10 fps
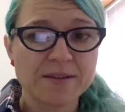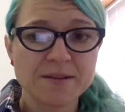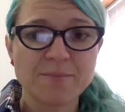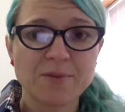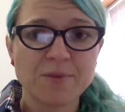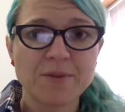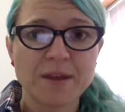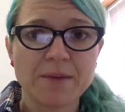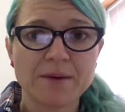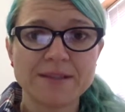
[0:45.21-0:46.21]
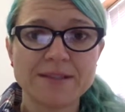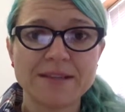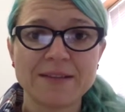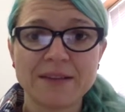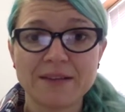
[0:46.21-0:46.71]
it's important that you
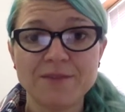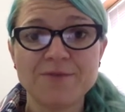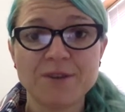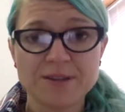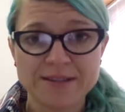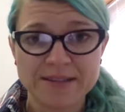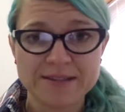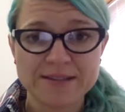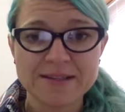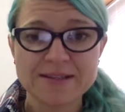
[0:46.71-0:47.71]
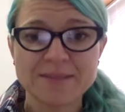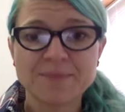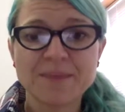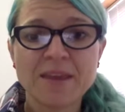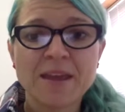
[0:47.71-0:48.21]
understand that in the first instance,
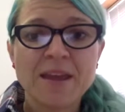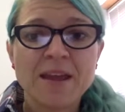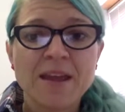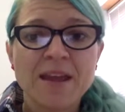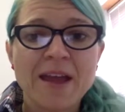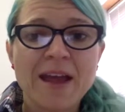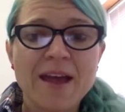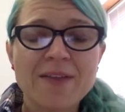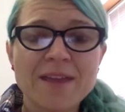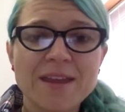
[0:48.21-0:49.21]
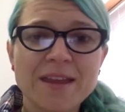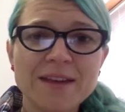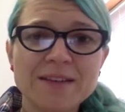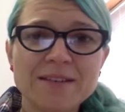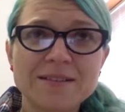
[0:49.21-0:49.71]
and that you get
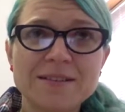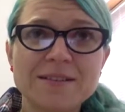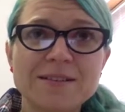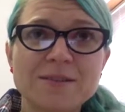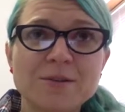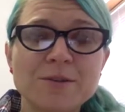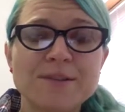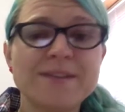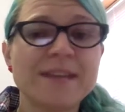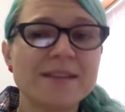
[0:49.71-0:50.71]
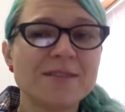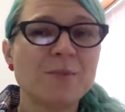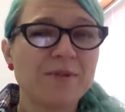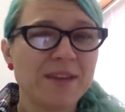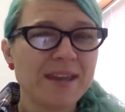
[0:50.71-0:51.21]
a good sense of
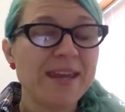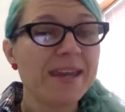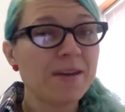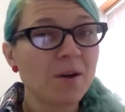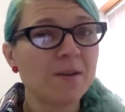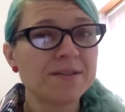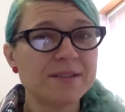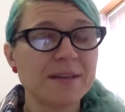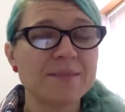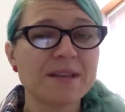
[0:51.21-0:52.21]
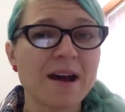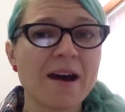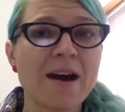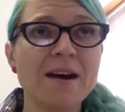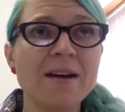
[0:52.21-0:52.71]
what the key concepts
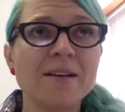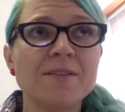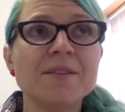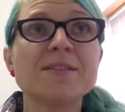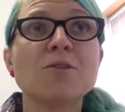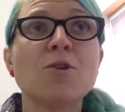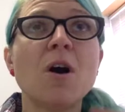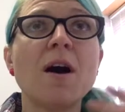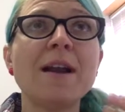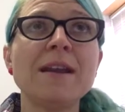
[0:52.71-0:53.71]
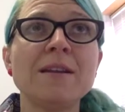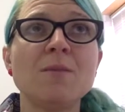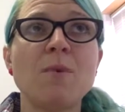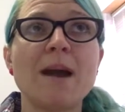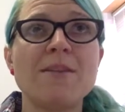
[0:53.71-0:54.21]
are that's guiding the
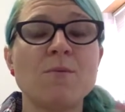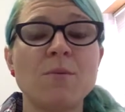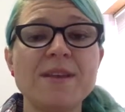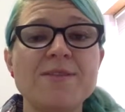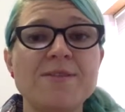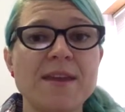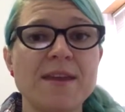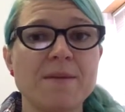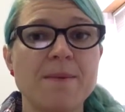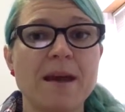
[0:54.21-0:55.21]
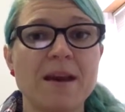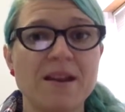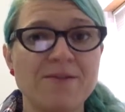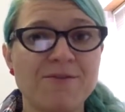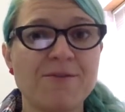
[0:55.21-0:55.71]
way that we think about
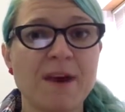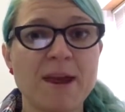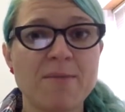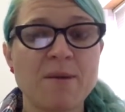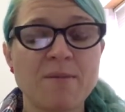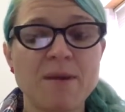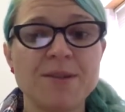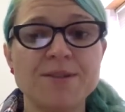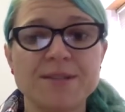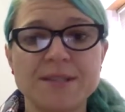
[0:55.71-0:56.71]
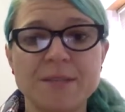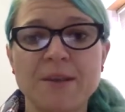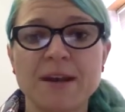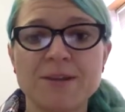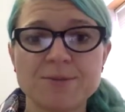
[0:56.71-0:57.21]
and frame emergency
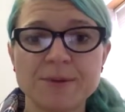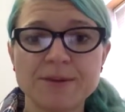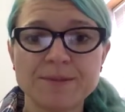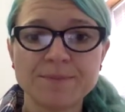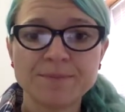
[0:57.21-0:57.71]
management.